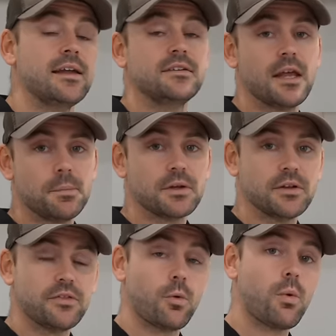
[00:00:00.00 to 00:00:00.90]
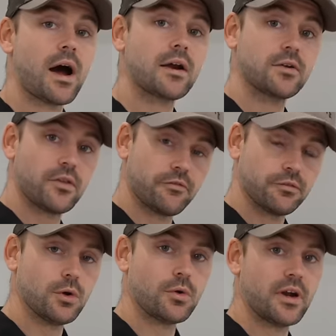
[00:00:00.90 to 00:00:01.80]
And typically the wider the
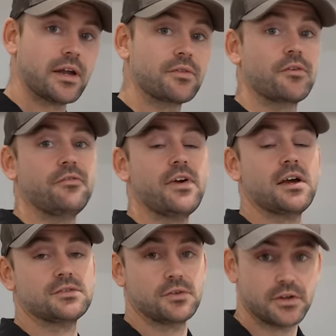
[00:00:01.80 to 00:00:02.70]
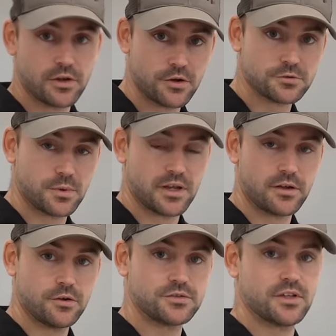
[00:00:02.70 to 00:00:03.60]
flooring, the faster it goes when it
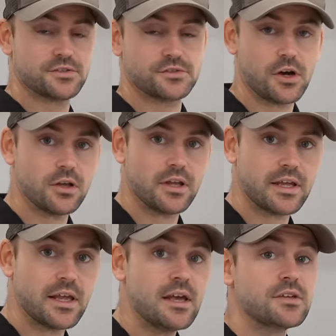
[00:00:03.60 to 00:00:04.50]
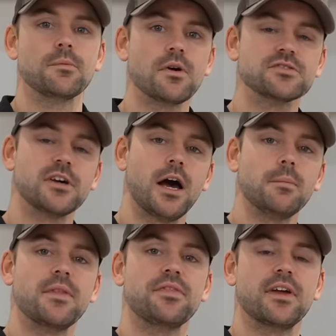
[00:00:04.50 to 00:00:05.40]
goes to installing. The most
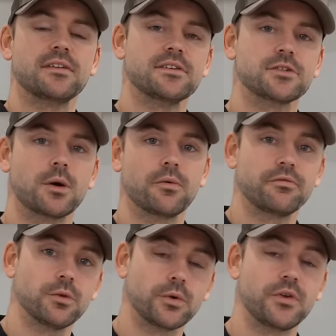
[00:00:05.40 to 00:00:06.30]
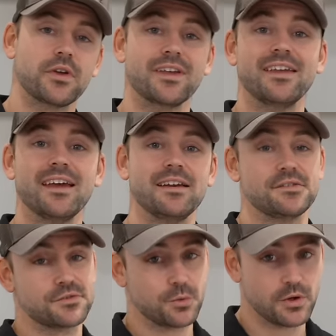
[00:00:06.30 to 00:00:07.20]
common thickness hardwood floor you can get
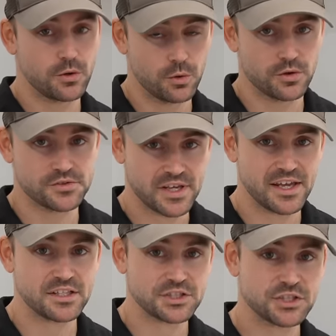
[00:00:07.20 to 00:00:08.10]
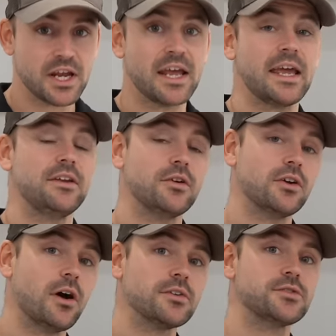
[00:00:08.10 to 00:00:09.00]
is three quarters inch. And you
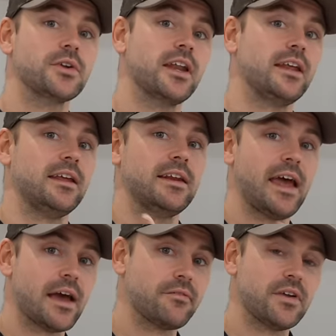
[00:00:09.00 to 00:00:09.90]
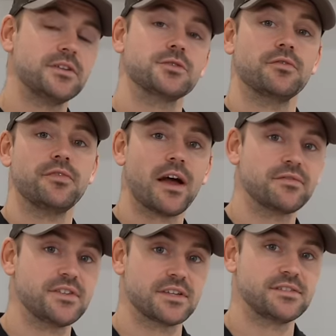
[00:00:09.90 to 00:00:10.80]
can also get it in half inch or five
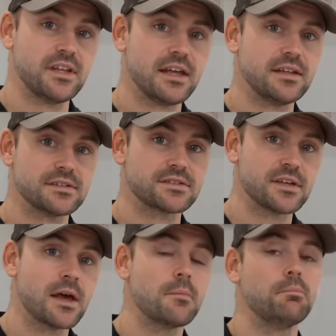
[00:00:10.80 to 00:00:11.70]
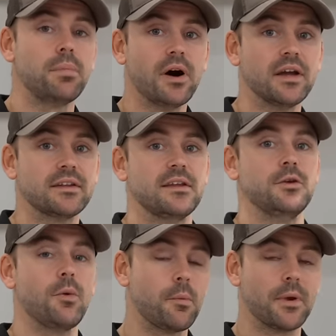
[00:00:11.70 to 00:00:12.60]
sixteenths, but
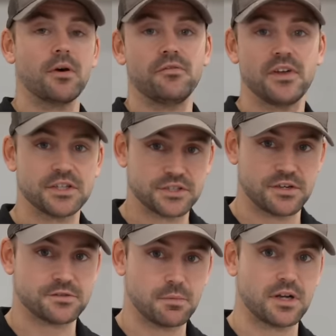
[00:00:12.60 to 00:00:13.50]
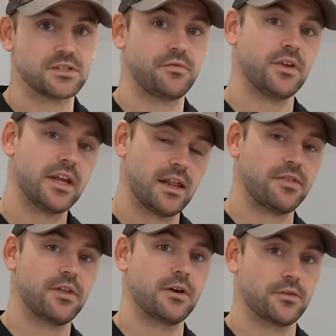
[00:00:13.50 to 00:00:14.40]
you won't be able to finish it as much if you get
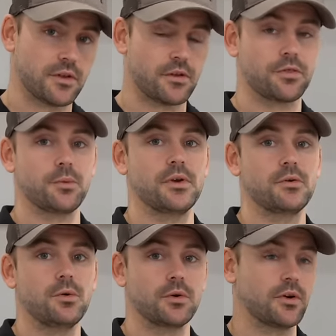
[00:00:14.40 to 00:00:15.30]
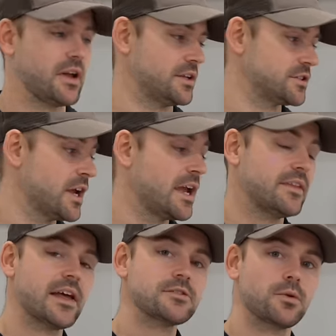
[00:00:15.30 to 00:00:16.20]
it thinner than the 3 quarter inch.
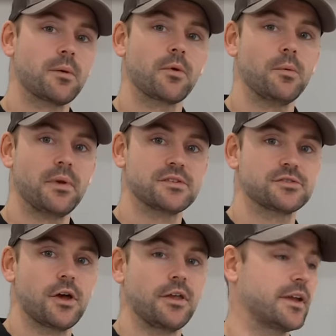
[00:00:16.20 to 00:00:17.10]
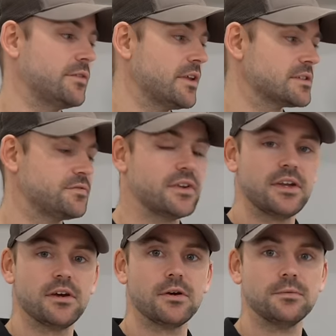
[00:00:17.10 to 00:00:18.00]
And that's what I'm gonna be installing in this
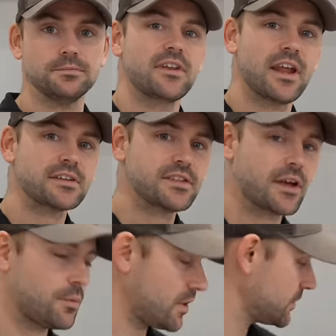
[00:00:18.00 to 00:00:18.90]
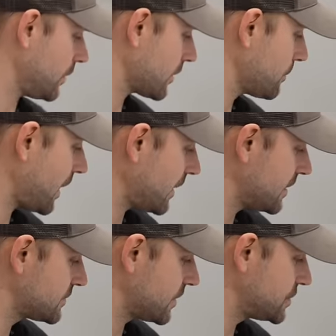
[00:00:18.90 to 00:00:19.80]
video. The next thing I wanna talk about
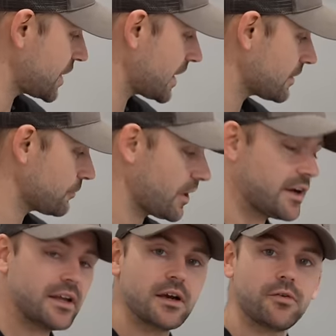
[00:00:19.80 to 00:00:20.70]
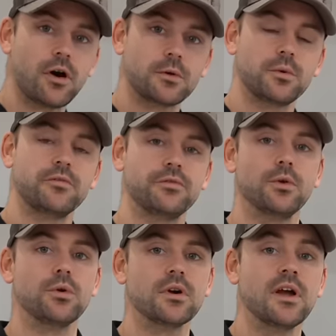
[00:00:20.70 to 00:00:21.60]
is the Janka rating of hardwood
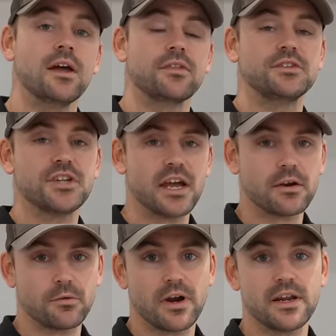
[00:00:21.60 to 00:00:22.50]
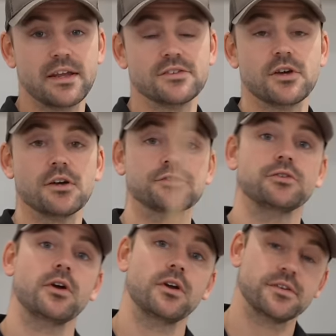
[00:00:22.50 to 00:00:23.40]
floor. The Janka rating is also
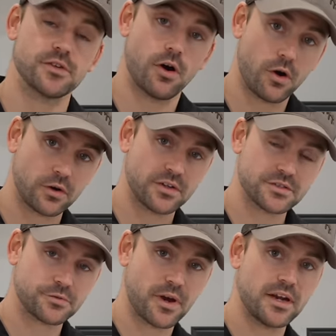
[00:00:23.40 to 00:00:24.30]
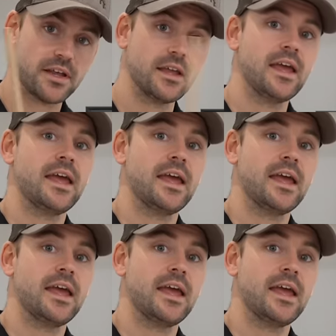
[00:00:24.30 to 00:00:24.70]
known as the hardness rating.